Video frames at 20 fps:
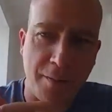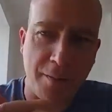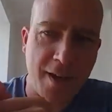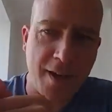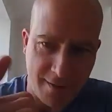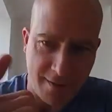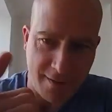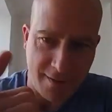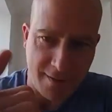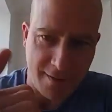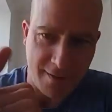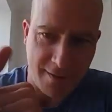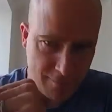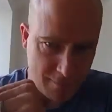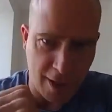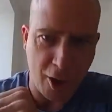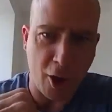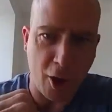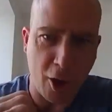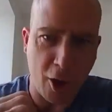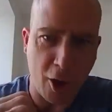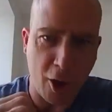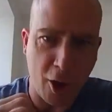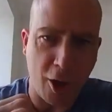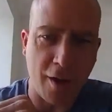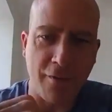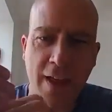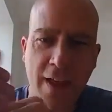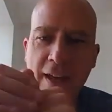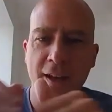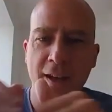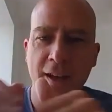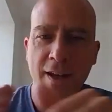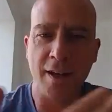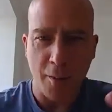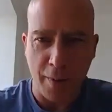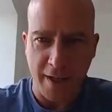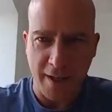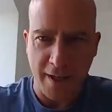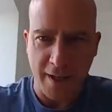is a lovely place and all
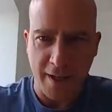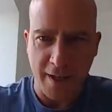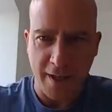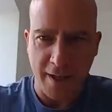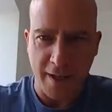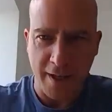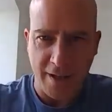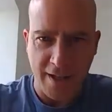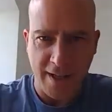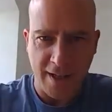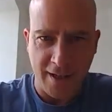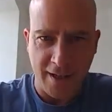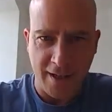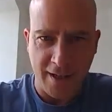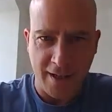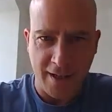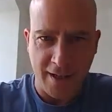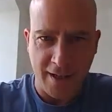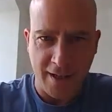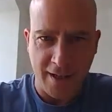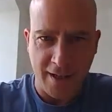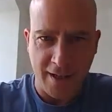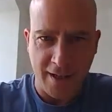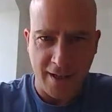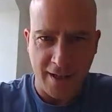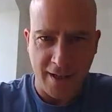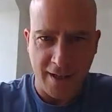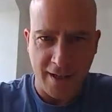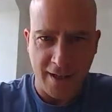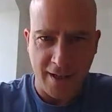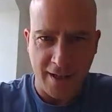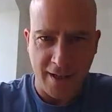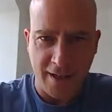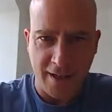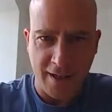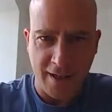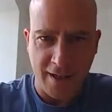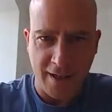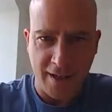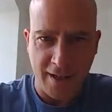of that, but it
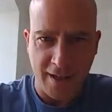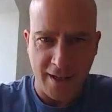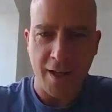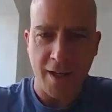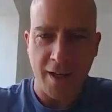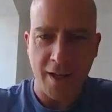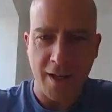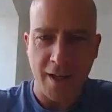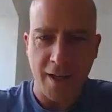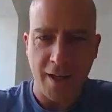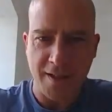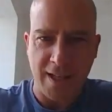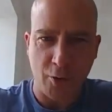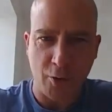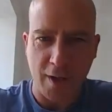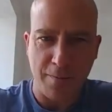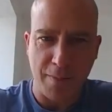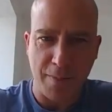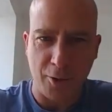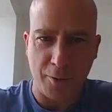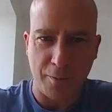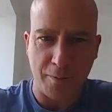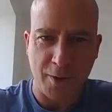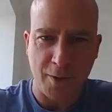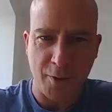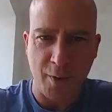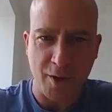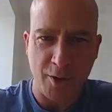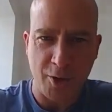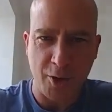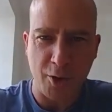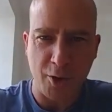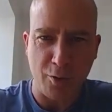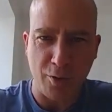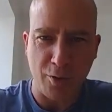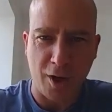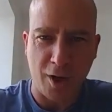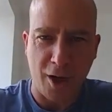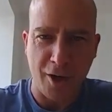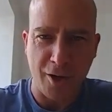low-lying, and it's essentially built
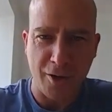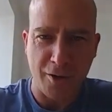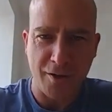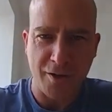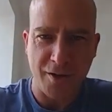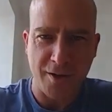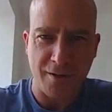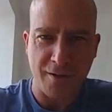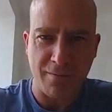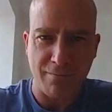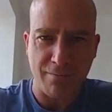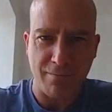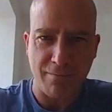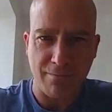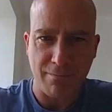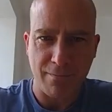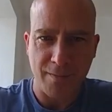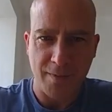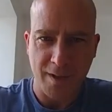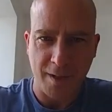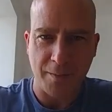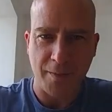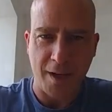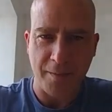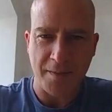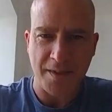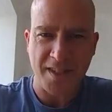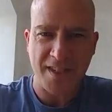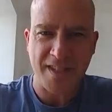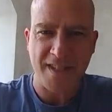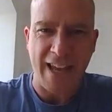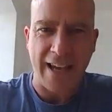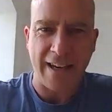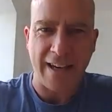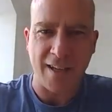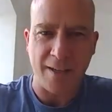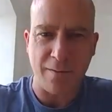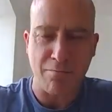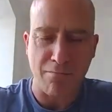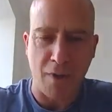between two large, sometimes
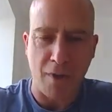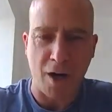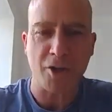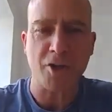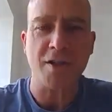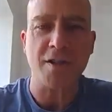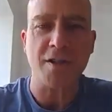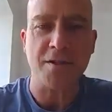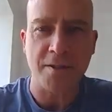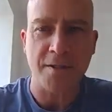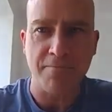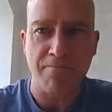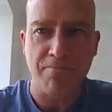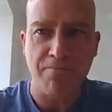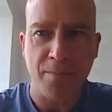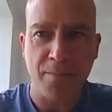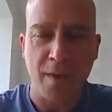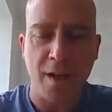stagnant marshes.